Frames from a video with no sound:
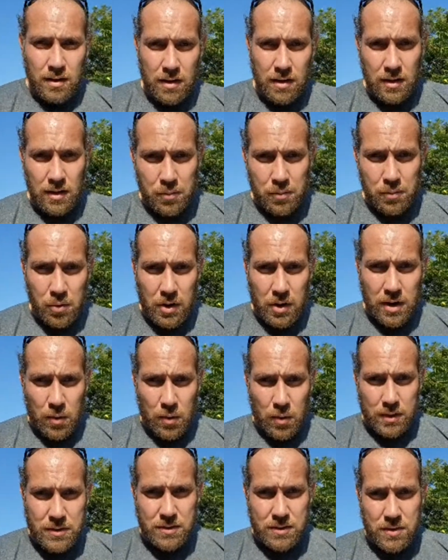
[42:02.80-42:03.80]
Bree,
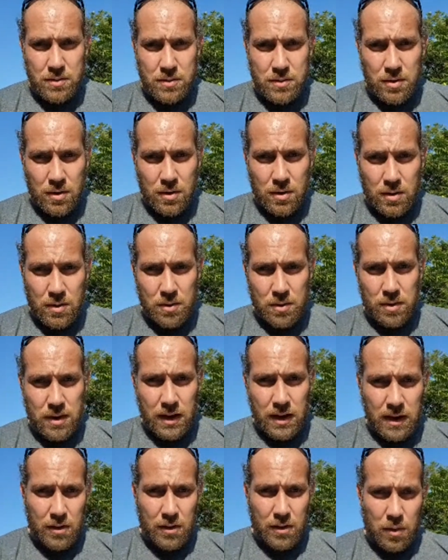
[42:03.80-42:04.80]
once you know, you
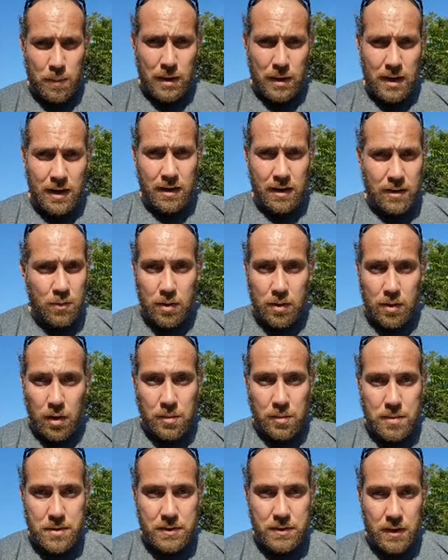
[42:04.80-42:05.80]
can't go back.
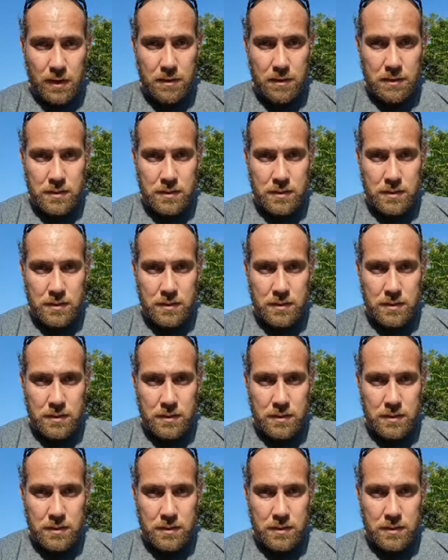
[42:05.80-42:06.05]
100%.